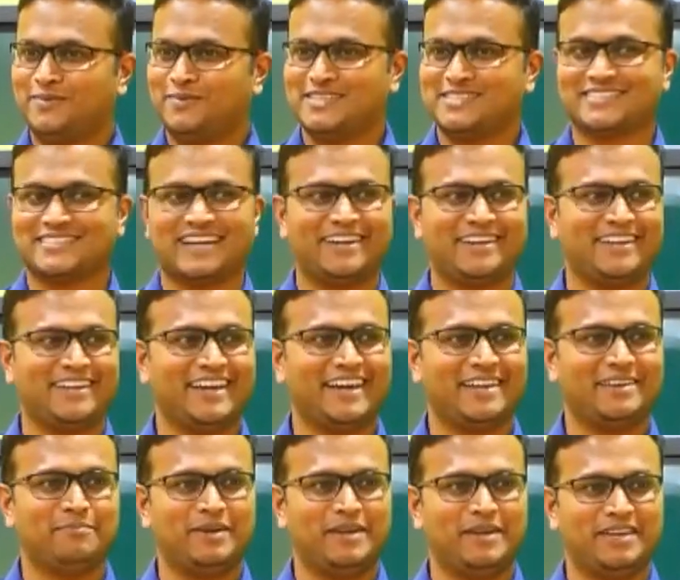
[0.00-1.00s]
He was cutting
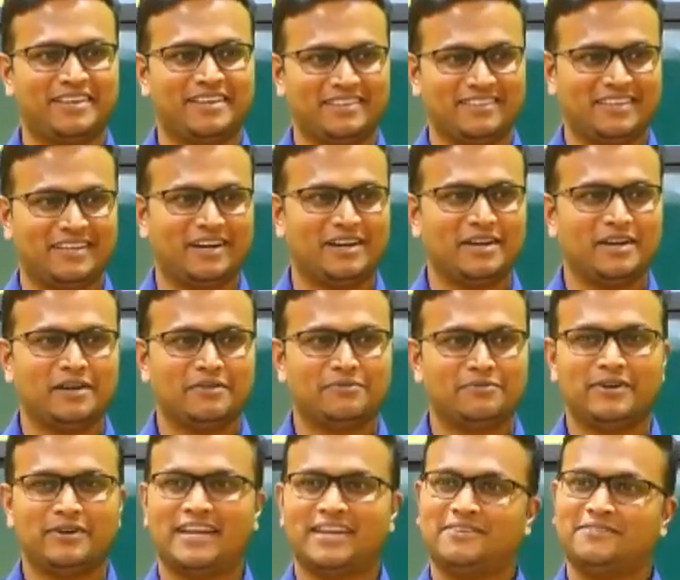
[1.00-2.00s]
and making the
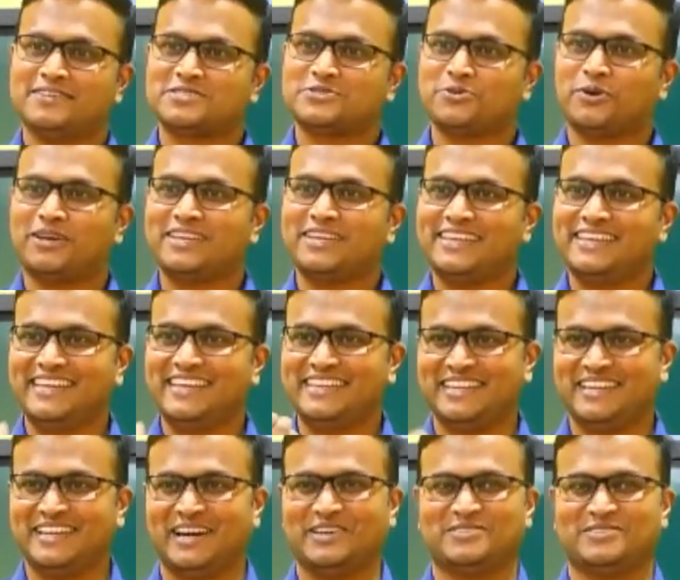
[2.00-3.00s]
food, and he was showing
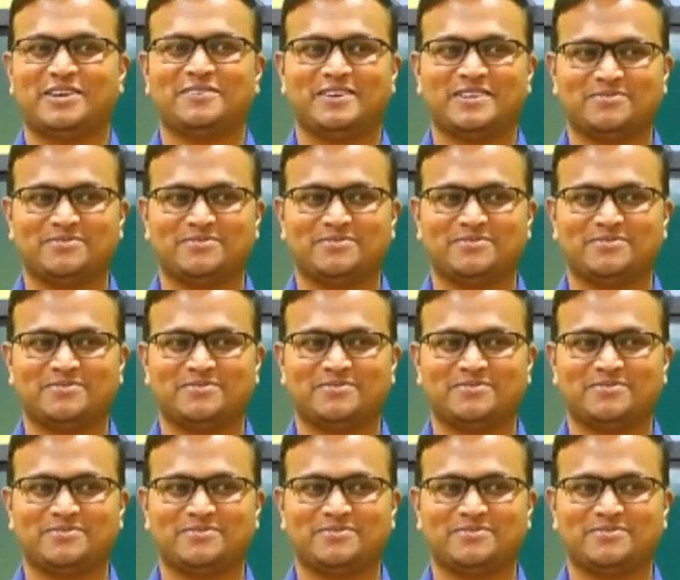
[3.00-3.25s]
eating also.